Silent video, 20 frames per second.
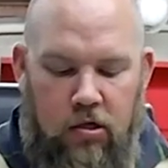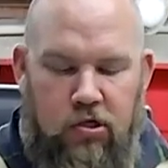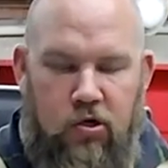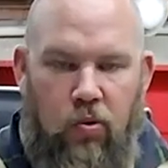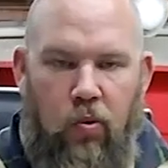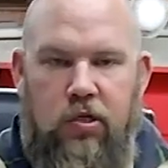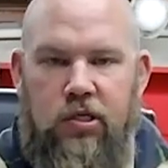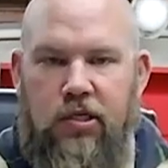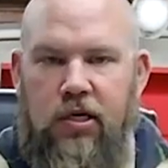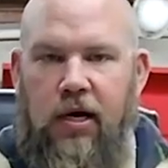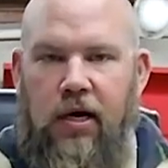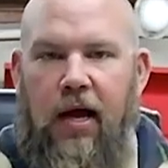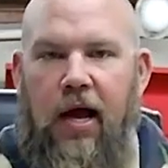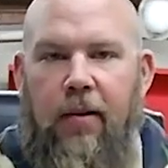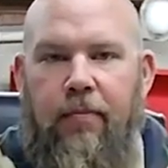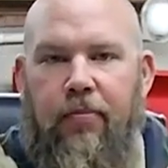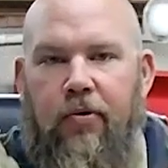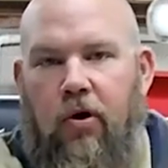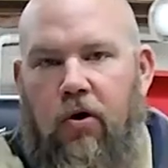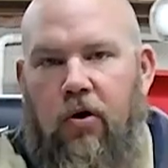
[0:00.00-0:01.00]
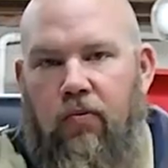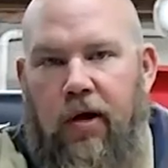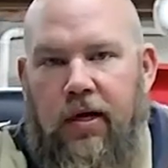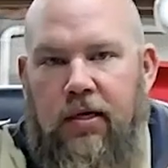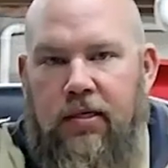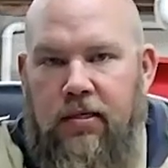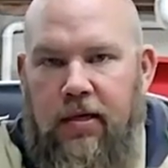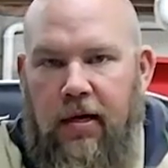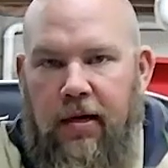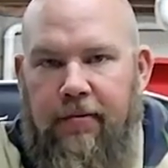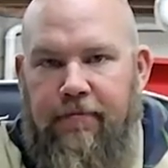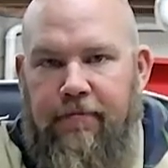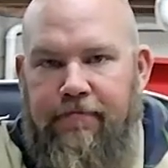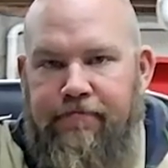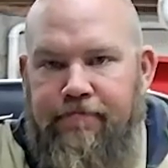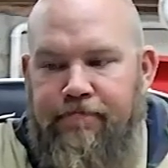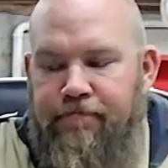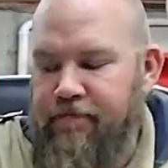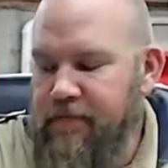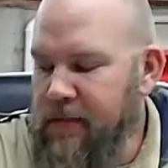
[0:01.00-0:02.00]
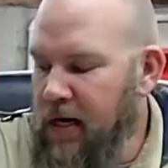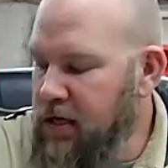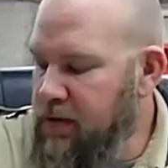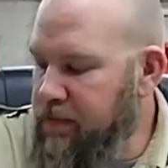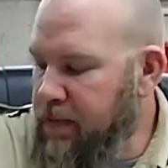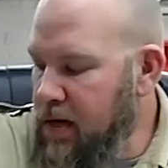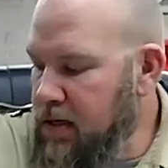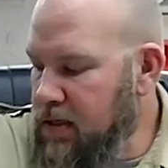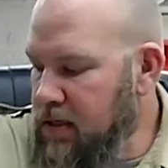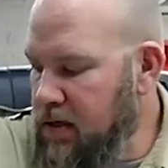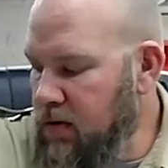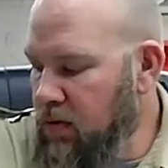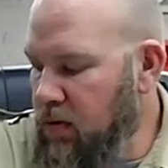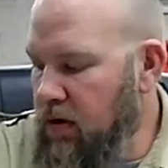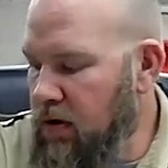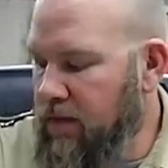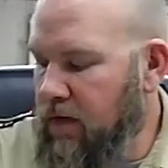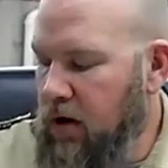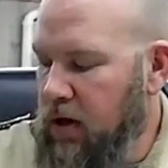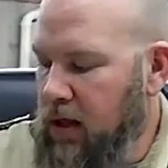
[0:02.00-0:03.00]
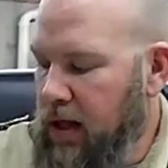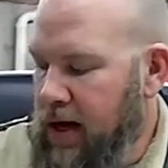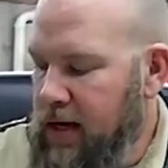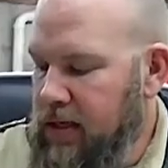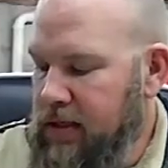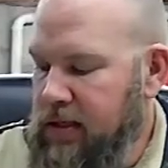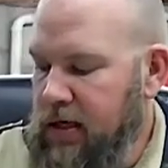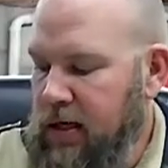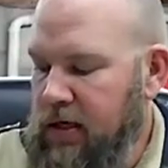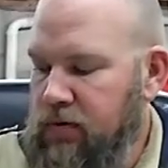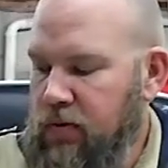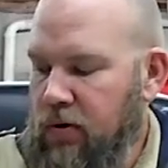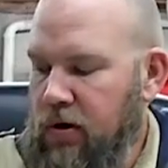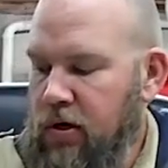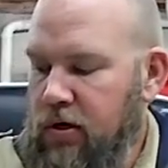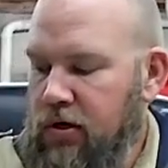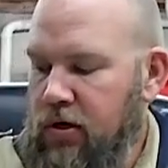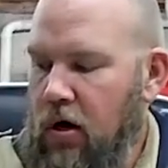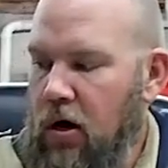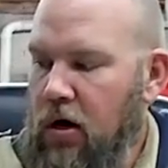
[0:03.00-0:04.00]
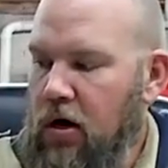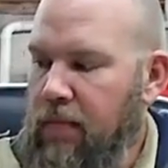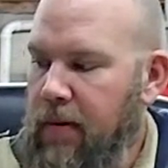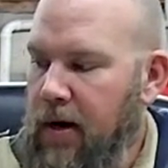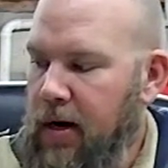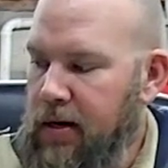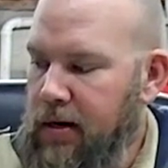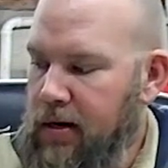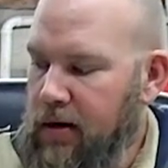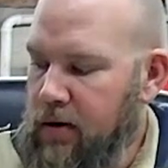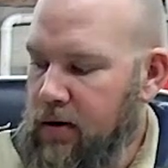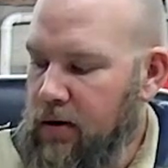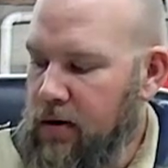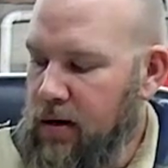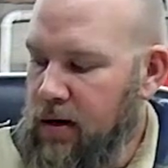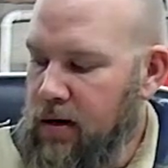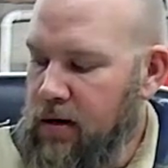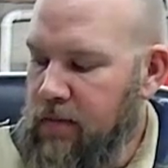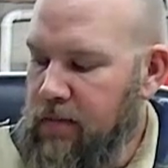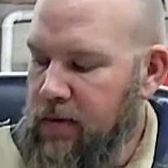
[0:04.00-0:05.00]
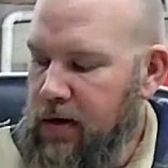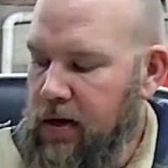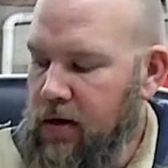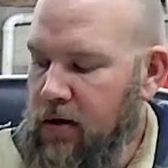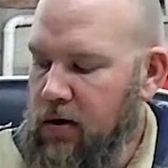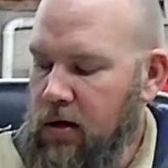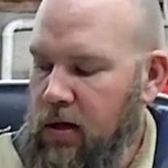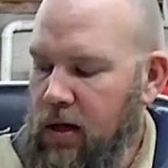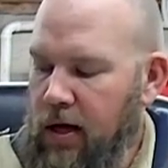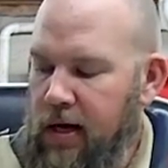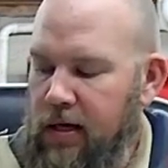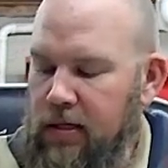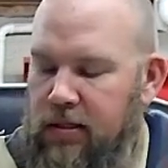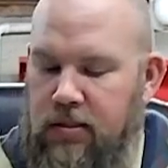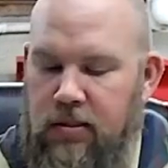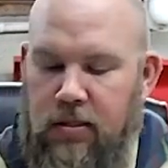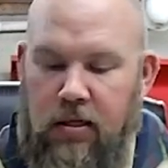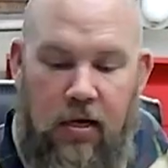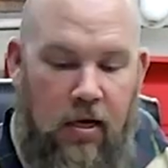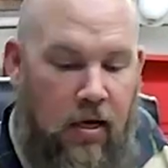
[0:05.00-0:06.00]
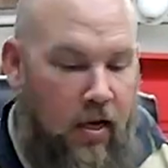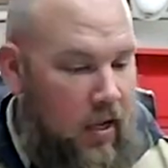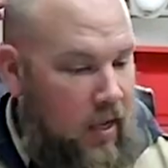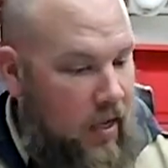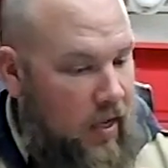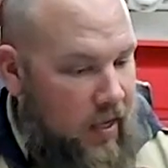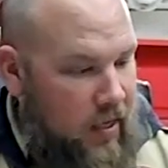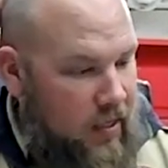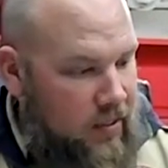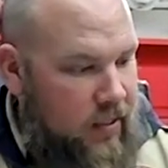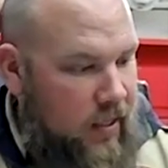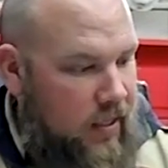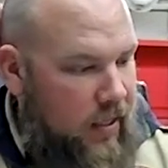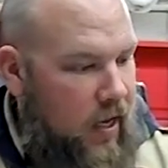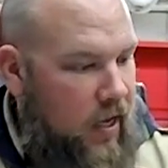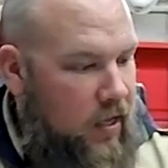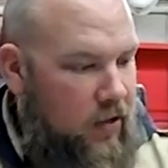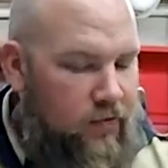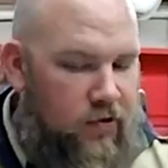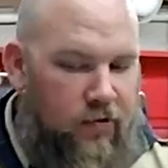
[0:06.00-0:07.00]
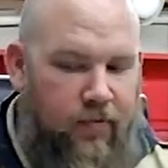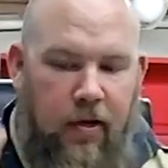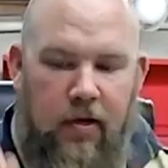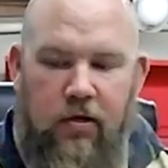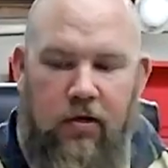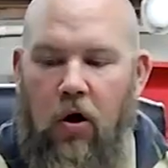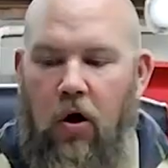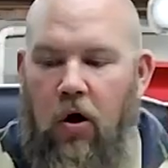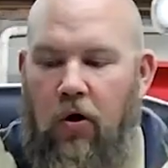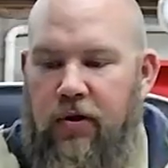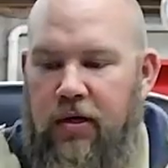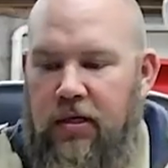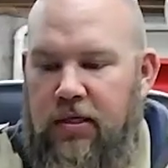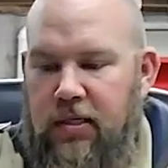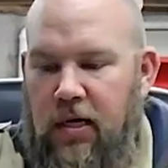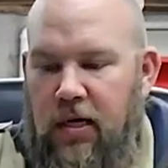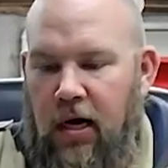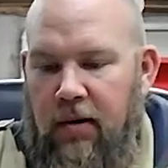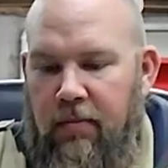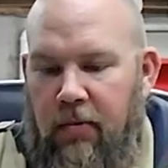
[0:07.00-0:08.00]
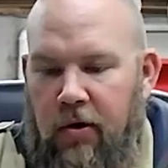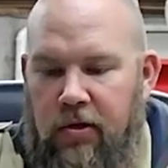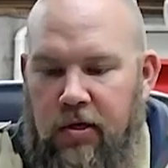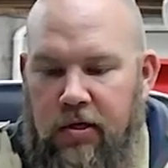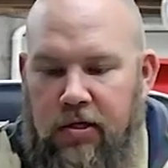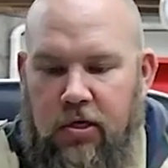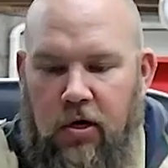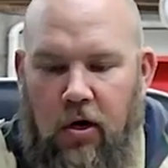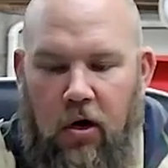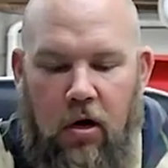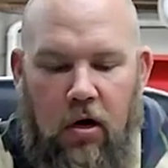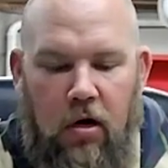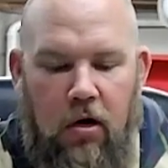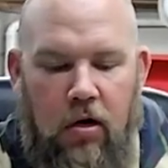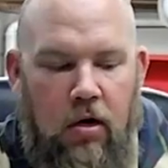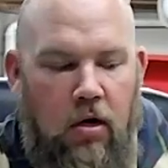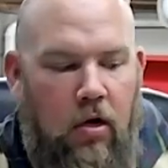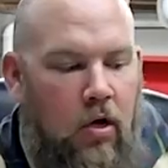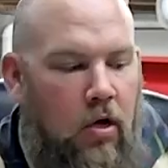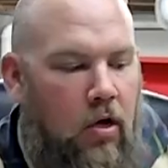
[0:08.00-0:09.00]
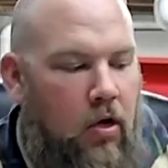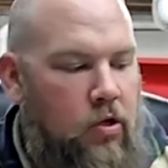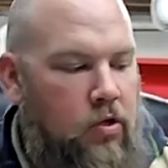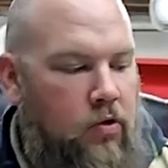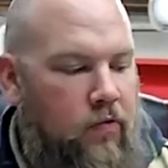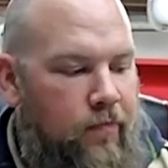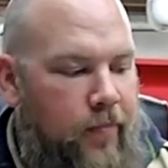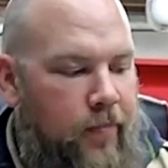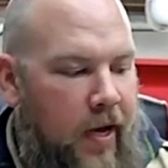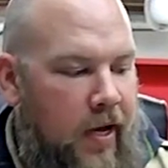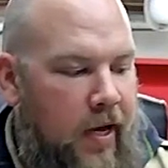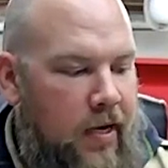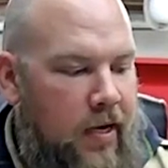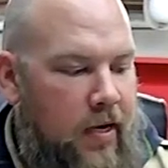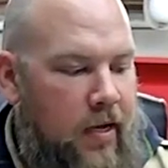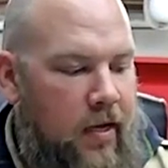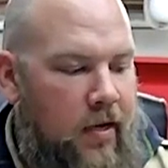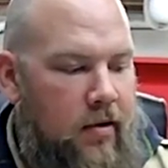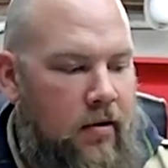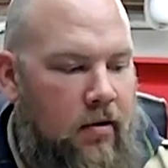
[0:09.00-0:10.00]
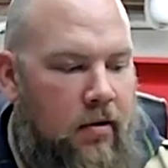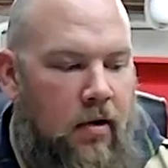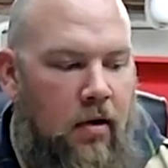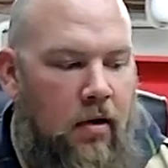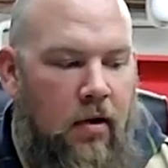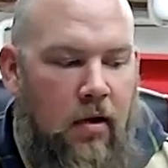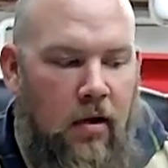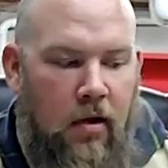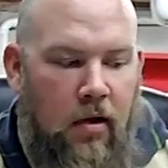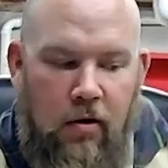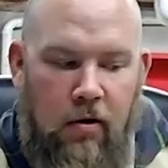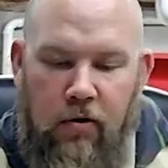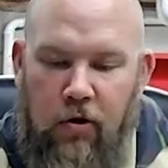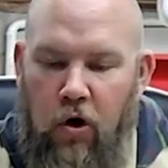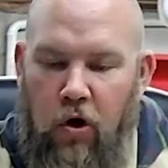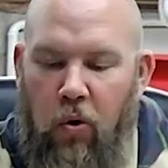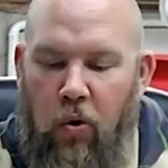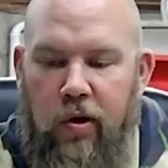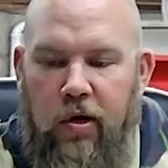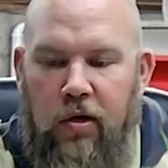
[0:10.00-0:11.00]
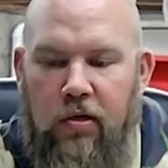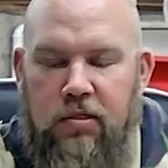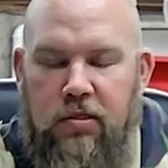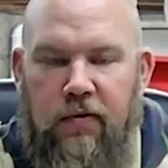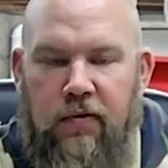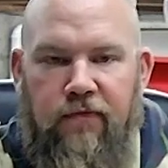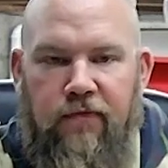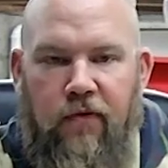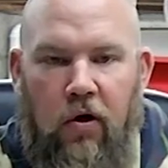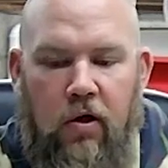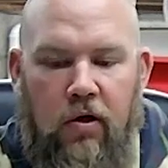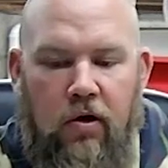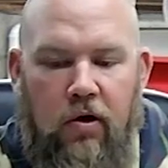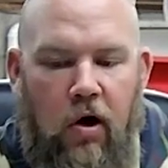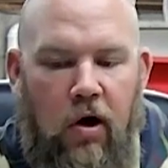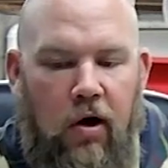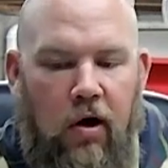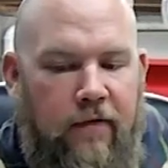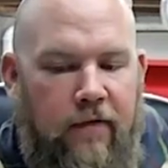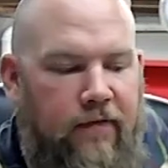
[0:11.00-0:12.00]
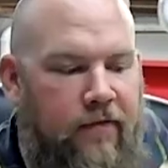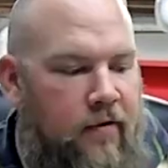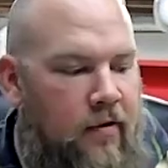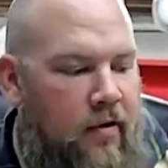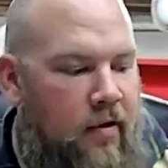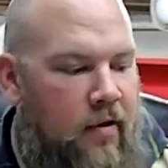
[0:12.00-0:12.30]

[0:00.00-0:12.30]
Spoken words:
So what's going to happen on race day? That's basically one of our last things we're going to talk about here in the beginner class, is that now you've spent all this time on this car, you've painted it, no wheels have fallen off,